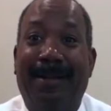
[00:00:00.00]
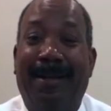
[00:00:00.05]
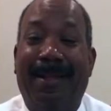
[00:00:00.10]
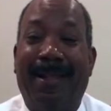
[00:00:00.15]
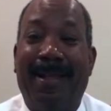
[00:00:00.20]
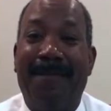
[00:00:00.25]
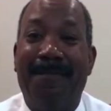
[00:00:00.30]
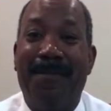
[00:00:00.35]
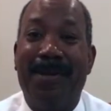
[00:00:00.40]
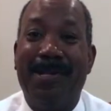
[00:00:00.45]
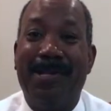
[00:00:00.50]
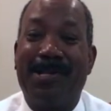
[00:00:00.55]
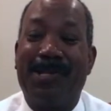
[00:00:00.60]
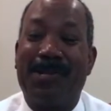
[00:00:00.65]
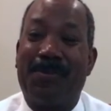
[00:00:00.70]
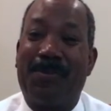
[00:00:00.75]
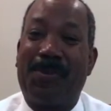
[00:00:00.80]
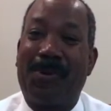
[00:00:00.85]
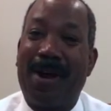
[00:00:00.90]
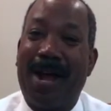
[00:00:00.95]
And they've been
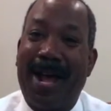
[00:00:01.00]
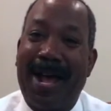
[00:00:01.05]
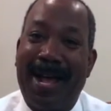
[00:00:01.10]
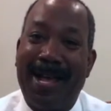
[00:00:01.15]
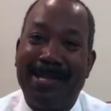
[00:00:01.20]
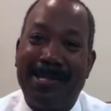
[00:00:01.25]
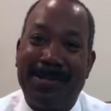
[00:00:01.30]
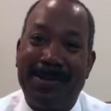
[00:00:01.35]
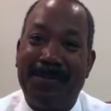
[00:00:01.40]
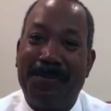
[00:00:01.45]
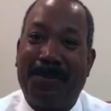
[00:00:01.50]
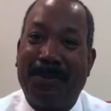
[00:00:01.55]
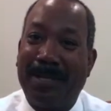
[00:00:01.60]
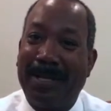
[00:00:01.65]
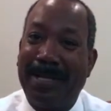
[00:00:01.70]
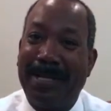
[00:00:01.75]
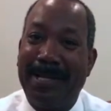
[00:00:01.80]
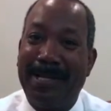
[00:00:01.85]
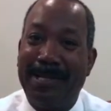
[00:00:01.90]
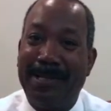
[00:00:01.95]
surprised and
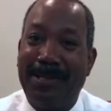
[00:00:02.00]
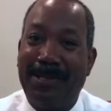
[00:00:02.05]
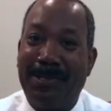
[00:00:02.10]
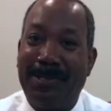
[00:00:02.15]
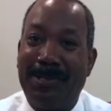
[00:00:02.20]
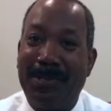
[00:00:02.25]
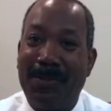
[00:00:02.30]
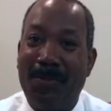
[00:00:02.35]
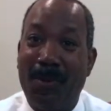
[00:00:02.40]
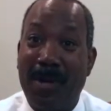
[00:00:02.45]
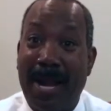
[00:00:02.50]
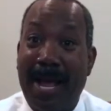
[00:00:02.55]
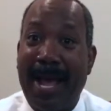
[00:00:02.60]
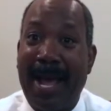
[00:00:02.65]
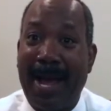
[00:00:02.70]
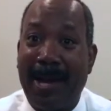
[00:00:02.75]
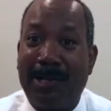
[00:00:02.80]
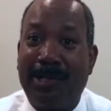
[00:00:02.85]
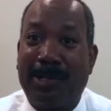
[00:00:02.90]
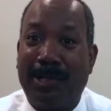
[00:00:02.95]
pleased when I
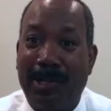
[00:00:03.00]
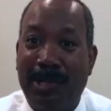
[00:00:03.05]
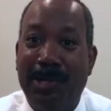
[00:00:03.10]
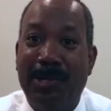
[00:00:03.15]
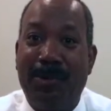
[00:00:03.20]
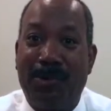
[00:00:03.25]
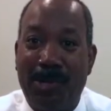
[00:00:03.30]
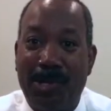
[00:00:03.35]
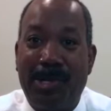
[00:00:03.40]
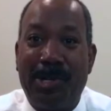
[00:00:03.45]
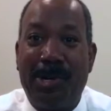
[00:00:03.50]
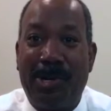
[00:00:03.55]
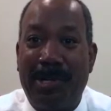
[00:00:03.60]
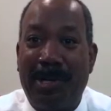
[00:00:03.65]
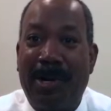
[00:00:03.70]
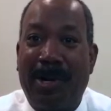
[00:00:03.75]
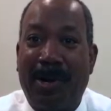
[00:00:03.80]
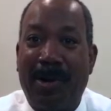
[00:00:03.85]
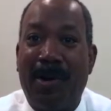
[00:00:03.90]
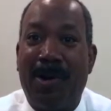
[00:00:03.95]
actually do return
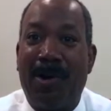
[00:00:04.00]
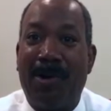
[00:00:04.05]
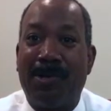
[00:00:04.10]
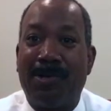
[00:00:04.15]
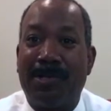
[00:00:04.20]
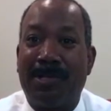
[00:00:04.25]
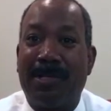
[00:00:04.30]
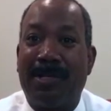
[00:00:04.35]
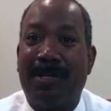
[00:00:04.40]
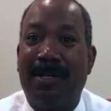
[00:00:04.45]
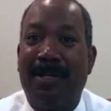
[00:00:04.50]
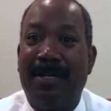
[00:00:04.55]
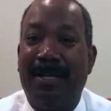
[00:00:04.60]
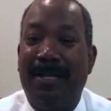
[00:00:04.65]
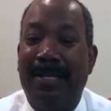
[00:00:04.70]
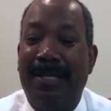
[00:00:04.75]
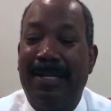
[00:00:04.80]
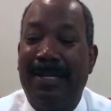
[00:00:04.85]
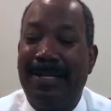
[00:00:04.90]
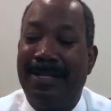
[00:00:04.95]
their calls.
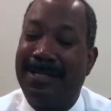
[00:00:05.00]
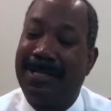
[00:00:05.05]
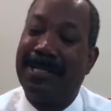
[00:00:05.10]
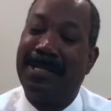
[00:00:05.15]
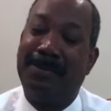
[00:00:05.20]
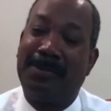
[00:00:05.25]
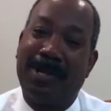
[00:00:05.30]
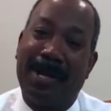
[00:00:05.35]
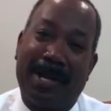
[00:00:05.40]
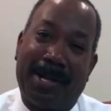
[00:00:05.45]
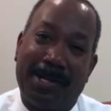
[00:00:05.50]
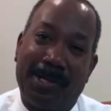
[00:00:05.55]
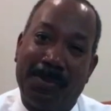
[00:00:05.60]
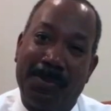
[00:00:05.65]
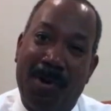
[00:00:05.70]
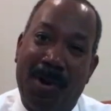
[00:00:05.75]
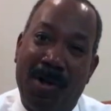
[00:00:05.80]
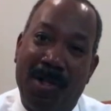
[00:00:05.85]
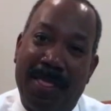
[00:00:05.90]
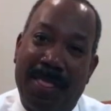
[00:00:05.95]
It seems like a
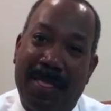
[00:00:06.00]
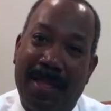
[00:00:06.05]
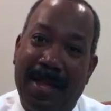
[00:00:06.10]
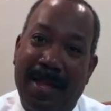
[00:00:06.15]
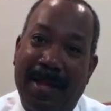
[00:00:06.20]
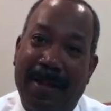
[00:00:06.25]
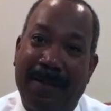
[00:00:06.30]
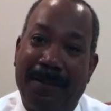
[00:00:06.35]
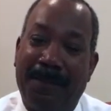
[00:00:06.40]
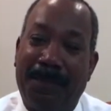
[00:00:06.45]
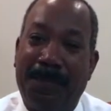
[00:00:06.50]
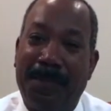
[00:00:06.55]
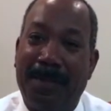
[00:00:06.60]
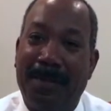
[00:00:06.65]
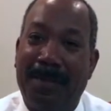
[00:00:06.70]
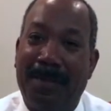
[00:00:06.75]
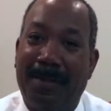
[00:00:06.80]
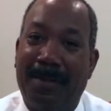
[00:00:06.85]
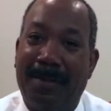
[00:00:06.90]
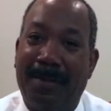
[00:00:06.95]
small thing,
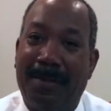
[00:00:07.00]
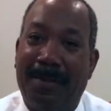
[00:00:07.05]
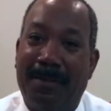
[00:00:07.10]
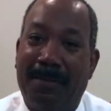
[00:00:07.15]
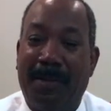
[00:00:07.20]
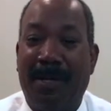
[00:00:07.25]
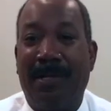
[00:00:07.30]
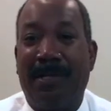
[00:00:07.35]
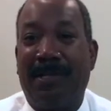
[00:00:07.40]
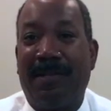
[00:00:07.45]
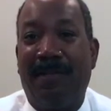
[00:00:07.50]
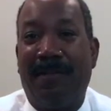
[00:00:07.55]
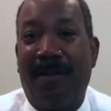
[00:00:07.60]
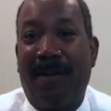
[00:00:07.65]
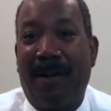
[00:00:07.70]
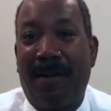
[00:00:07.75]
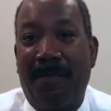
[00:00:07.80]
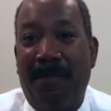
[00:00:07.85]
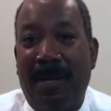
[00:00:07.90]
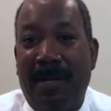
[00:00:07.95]
but it's a
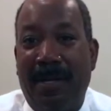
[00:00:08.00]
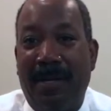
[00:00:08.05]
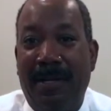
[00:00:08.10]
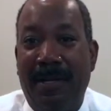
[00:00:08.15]
very big